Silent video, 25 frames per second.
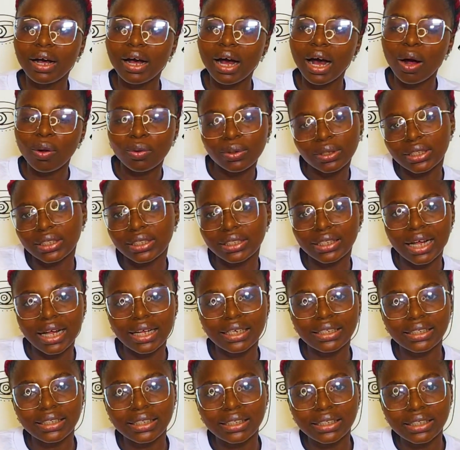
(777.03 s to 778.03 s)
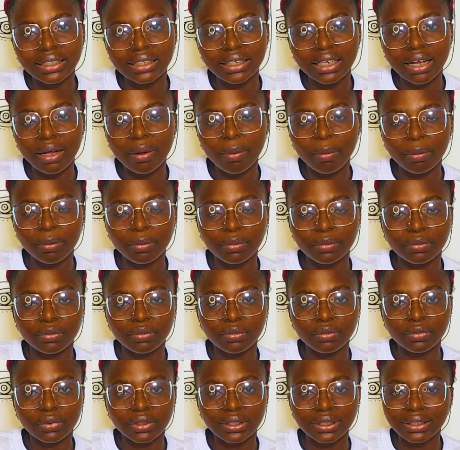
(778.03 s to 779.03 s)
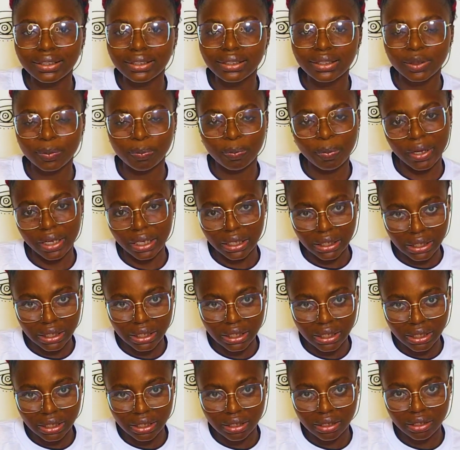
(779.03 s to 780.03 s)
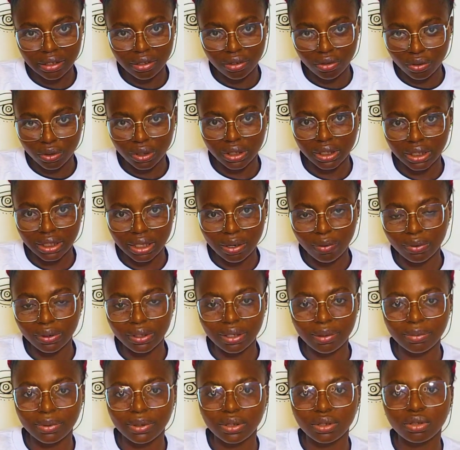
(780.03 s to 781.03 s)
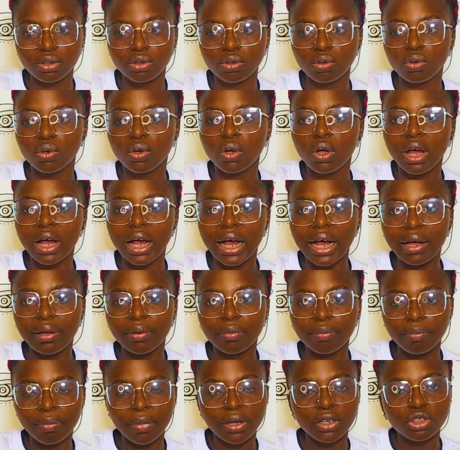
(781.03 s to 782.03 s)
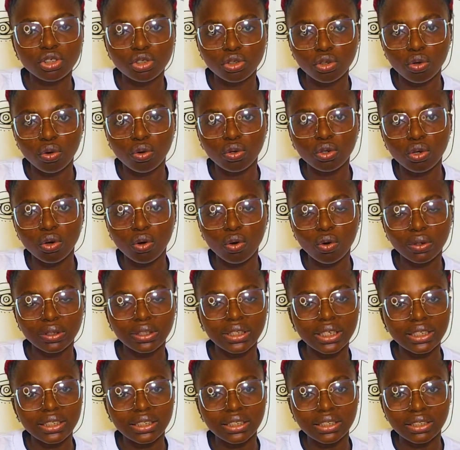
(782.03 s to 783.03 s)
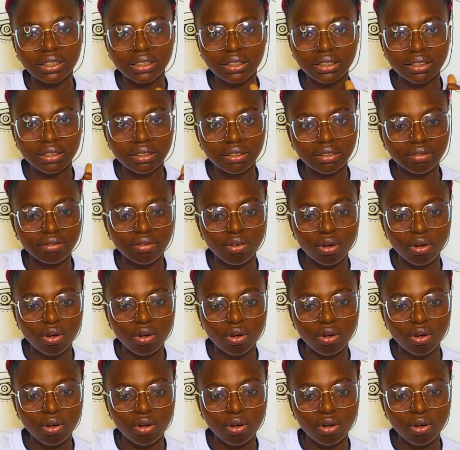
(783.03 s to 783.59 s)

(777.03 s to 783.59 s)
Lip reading: outstanding space. You understand what I'm saying? So make sure your content is